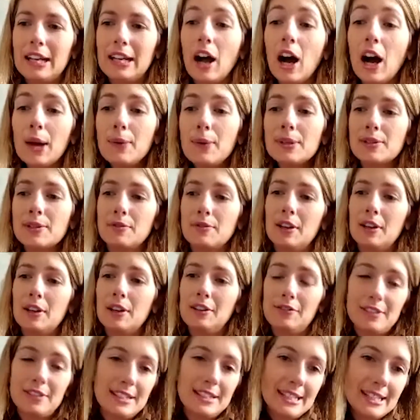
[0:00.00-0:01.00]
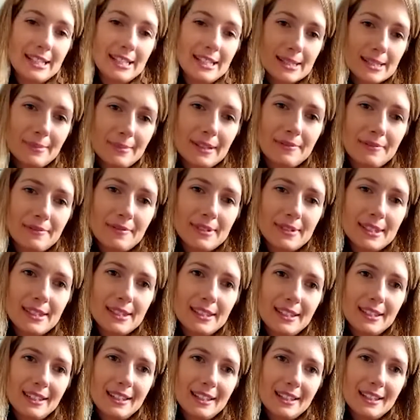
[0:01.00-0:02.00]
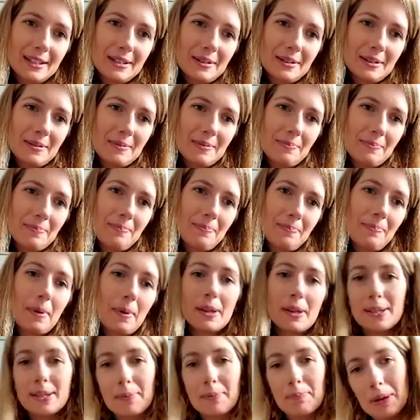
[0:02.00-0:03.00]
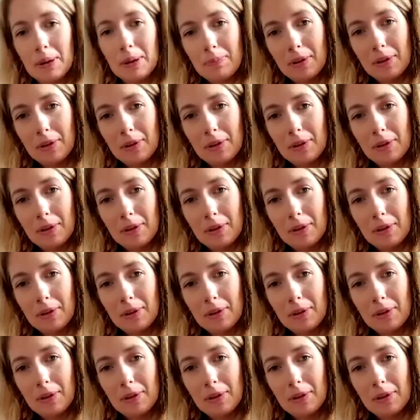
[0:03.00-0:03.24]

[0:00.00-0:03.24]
I was a runner for 6 months, but some people are